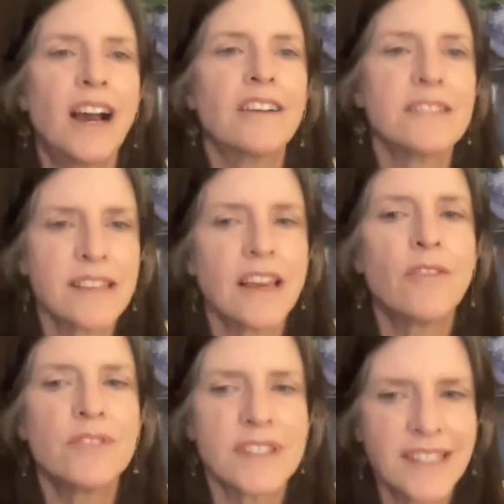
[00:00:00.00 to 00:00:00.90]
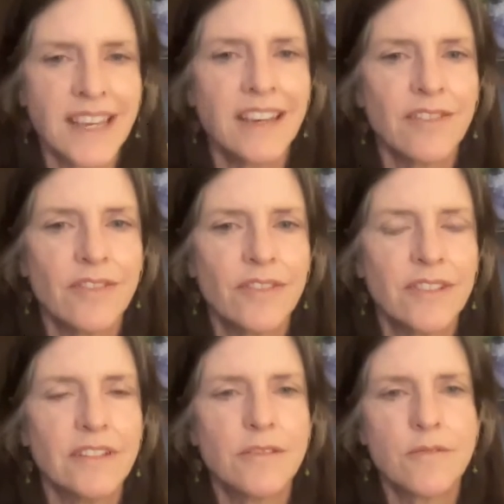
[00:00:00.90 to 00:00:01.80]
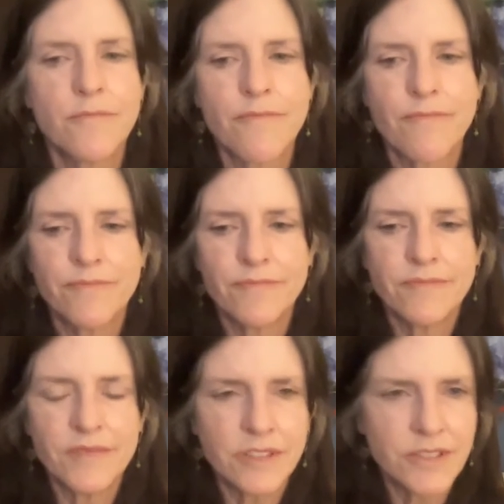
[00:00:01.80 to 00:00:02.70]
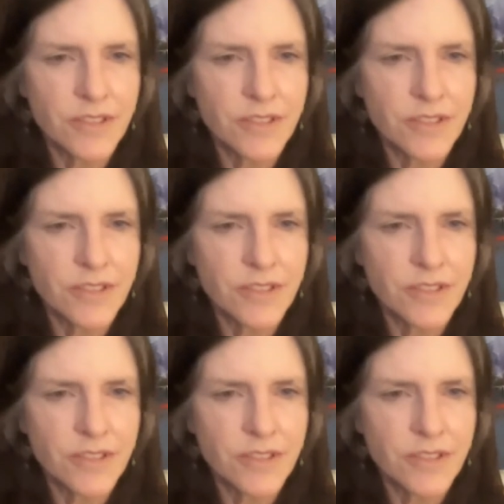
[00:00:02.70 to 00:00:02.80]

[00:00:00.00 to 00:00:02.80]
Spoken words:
ourselves safe, to